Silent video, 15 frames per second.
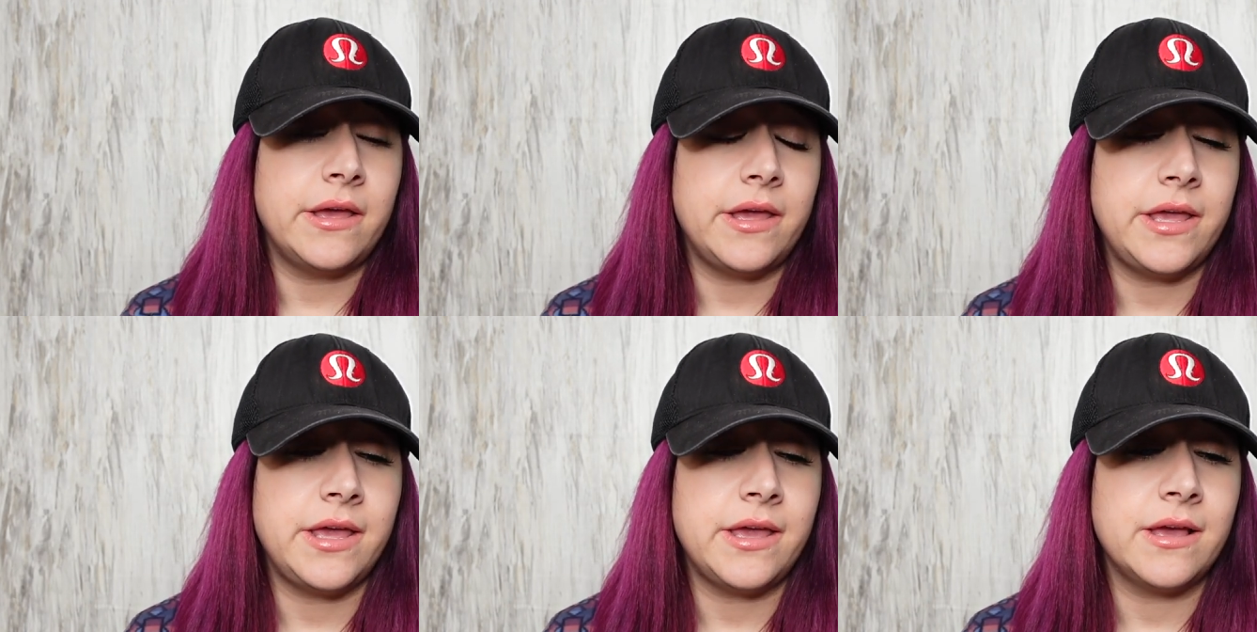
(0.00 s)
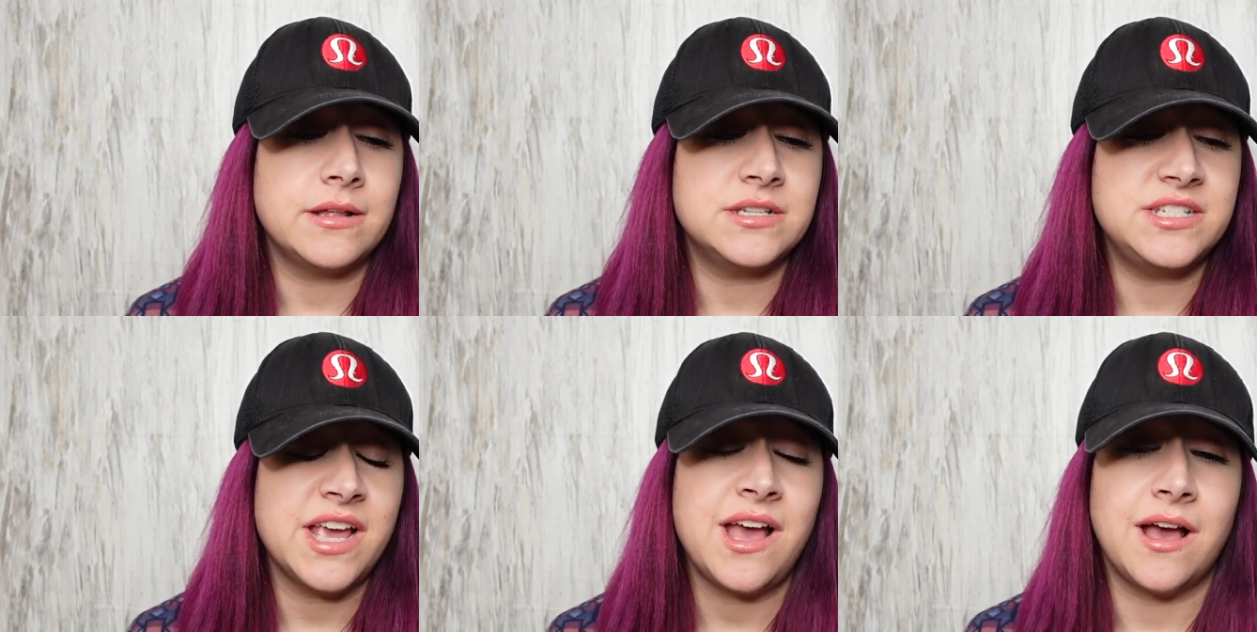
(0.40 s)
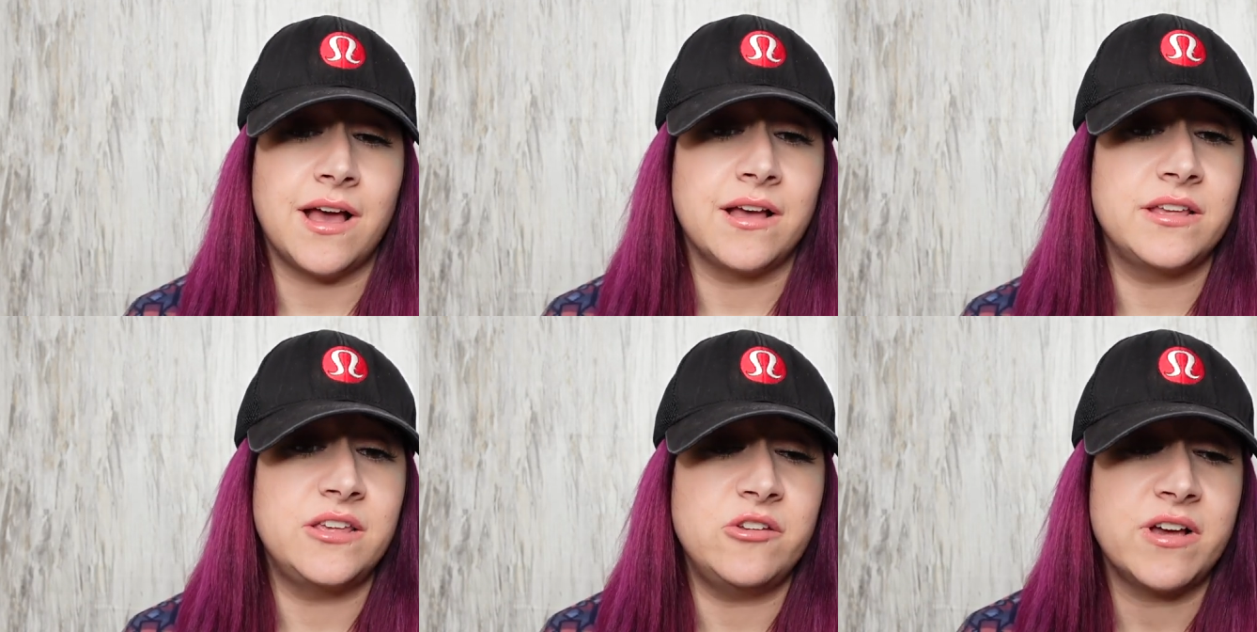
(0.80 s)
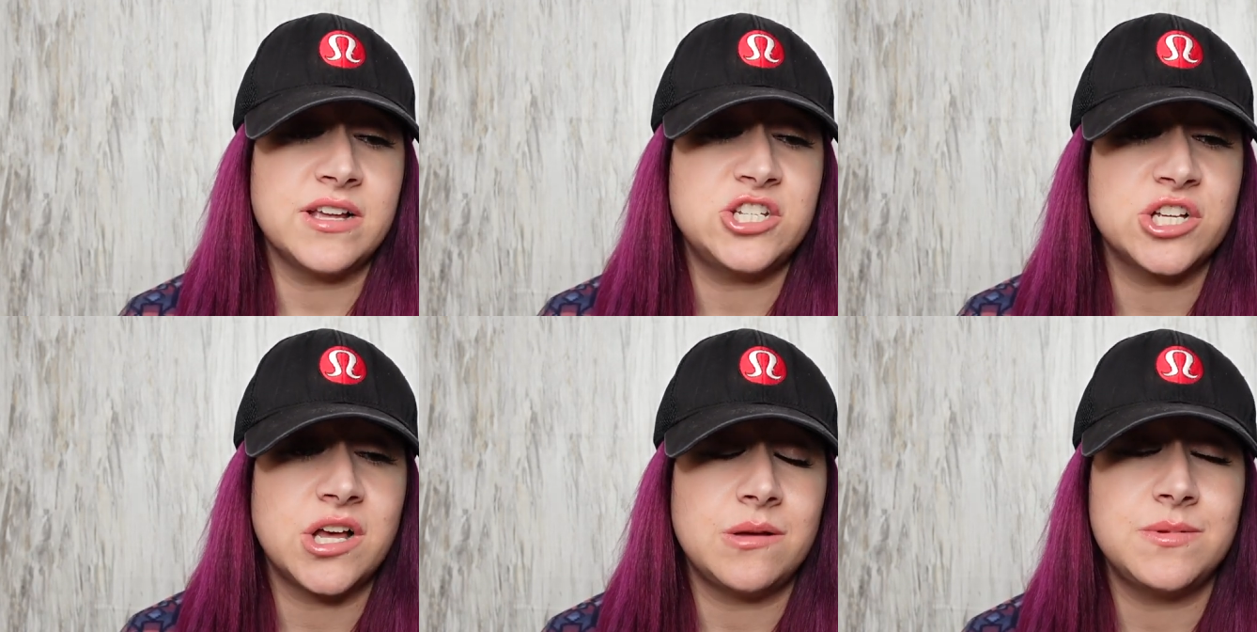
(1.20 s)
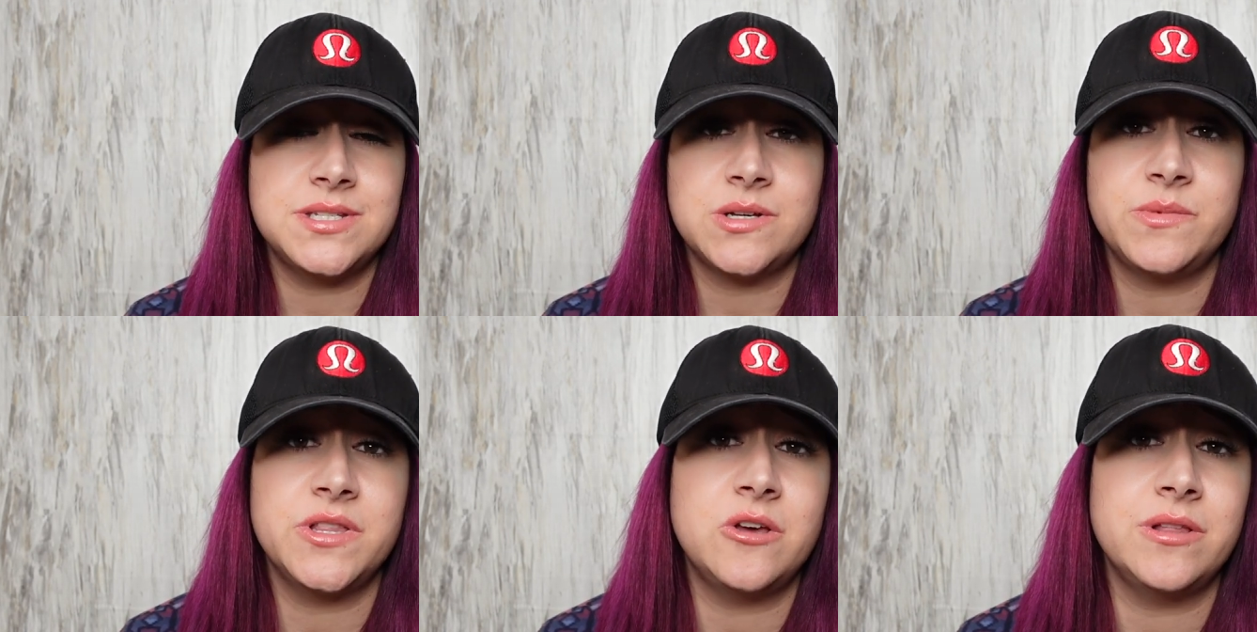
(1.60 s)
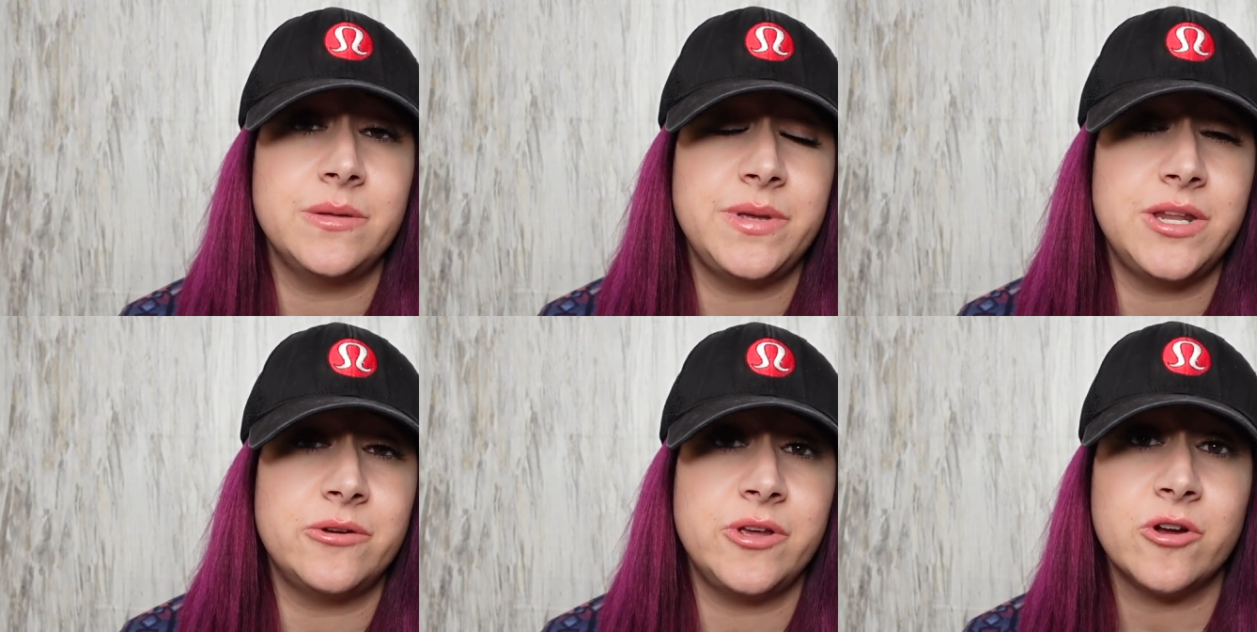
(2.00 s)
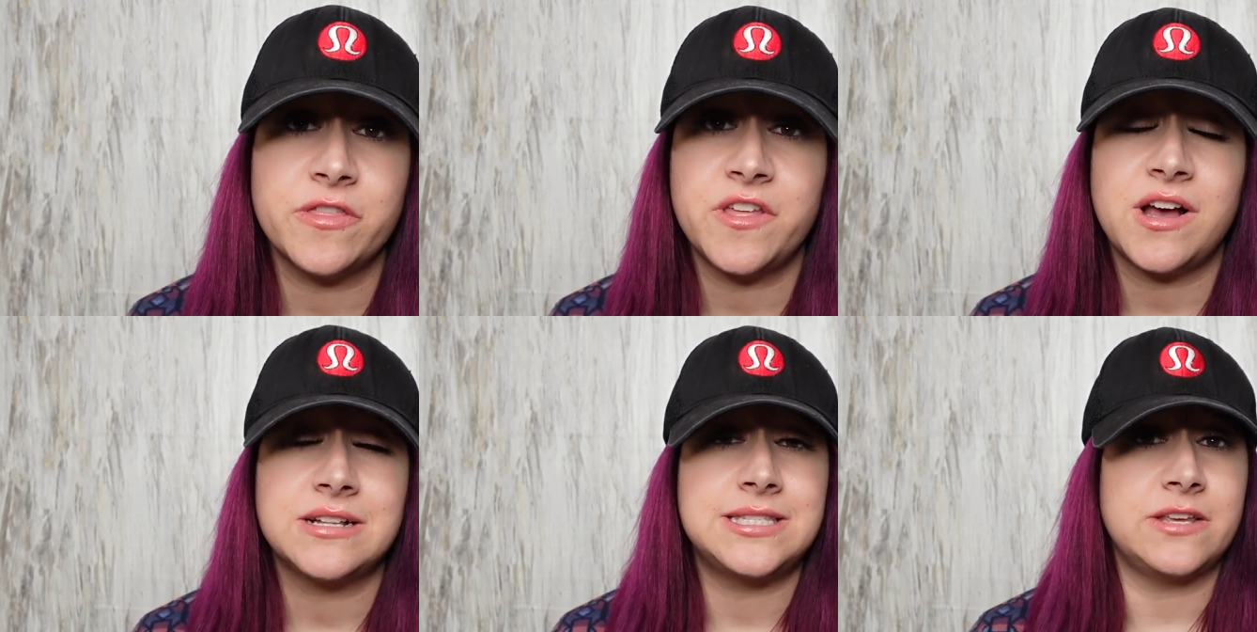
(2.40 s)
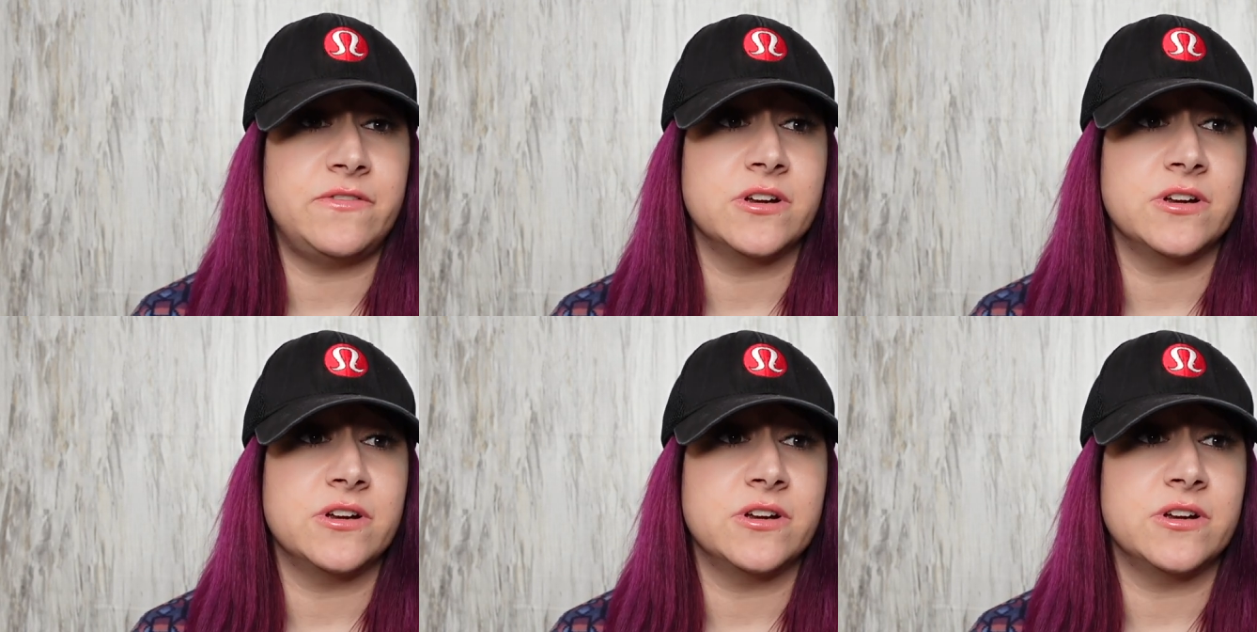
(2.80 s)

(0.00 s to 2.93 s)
And yeah, you guys should comment down below and let me know your thoughts.